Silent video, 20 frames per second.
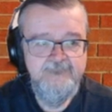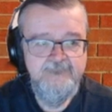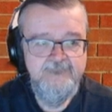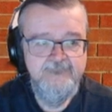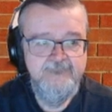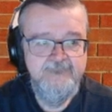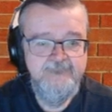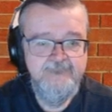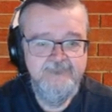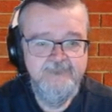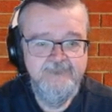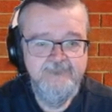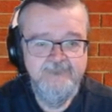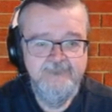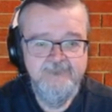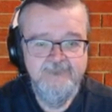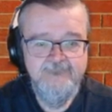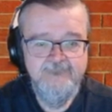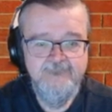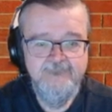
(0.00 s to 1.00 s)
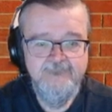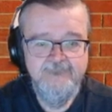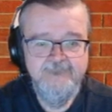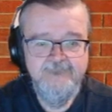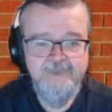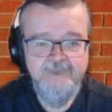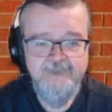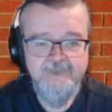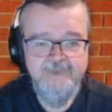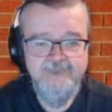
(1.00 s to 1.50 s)

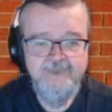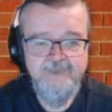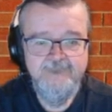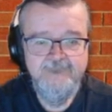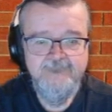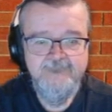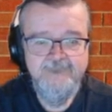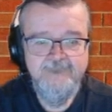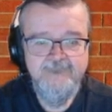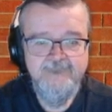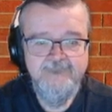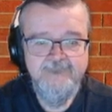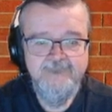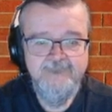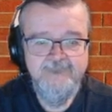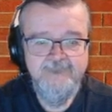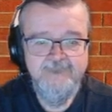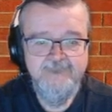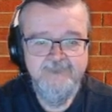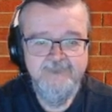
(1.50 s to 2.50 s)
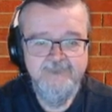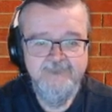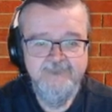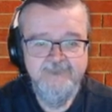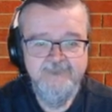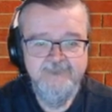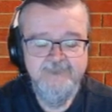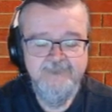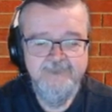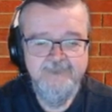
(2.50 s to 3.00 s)

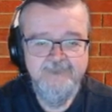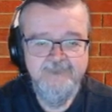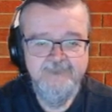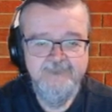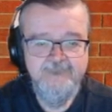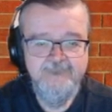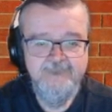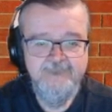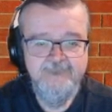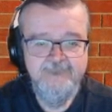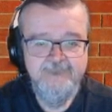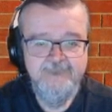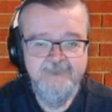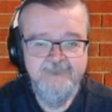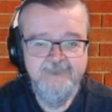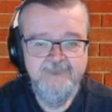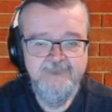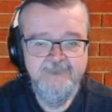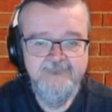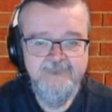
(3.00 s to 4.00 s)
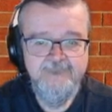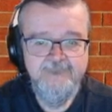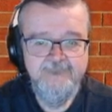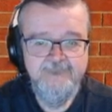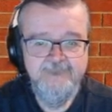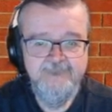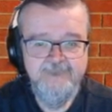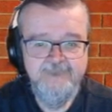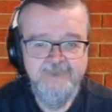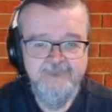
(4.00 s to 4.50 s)

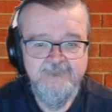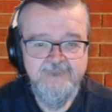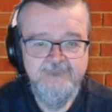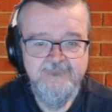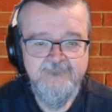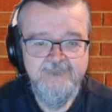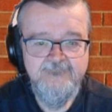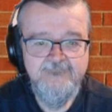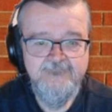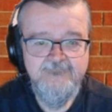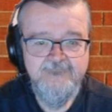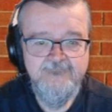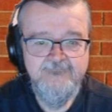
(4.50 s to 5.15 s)
The person shown says nothing.